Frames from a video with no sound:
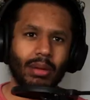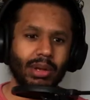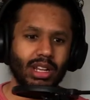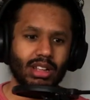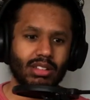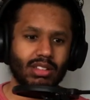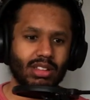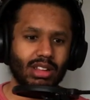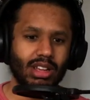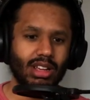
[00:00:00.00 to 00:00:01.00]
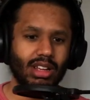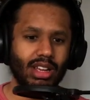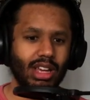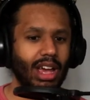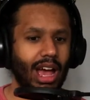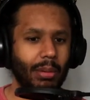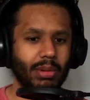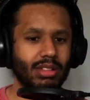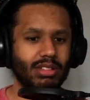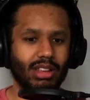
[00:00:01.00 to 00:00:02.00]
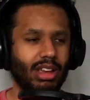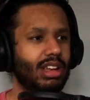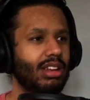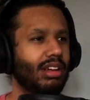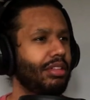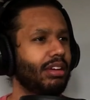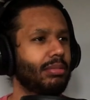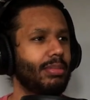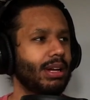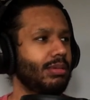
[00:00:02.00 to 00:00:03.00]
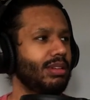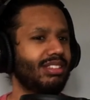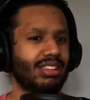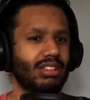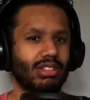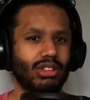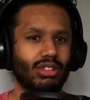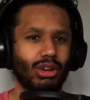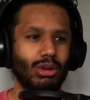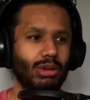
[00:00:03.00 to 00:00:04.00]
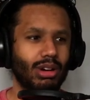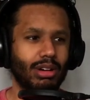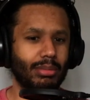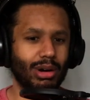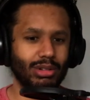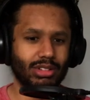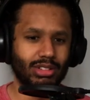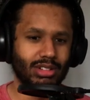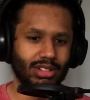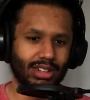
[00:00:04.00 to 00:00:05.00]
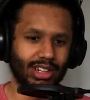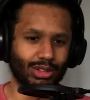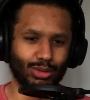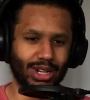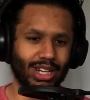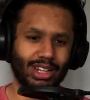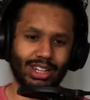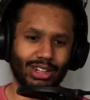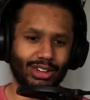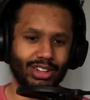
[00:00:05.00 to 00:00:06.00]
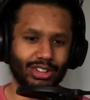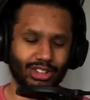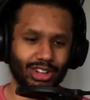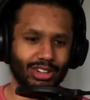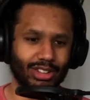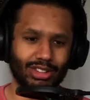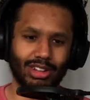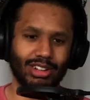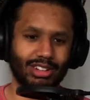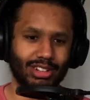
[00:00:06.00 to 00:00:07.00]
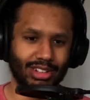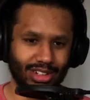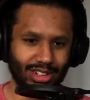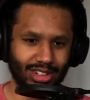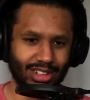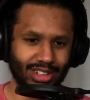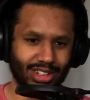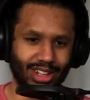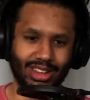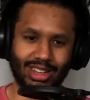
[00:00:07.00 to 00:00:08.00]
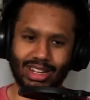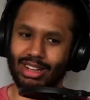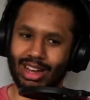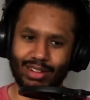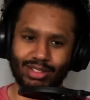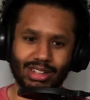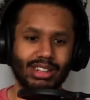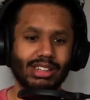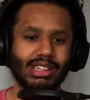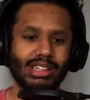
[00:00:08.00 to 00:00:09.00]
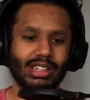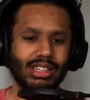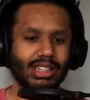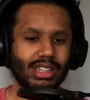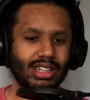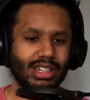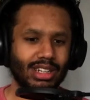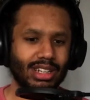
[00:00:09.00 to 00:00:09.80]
I mean, it happens like in, I think, maybe season 2 at most. Like, it's really early on in the show. Yeah. So I don't remember. I think you have seen it. Yeah, we have seen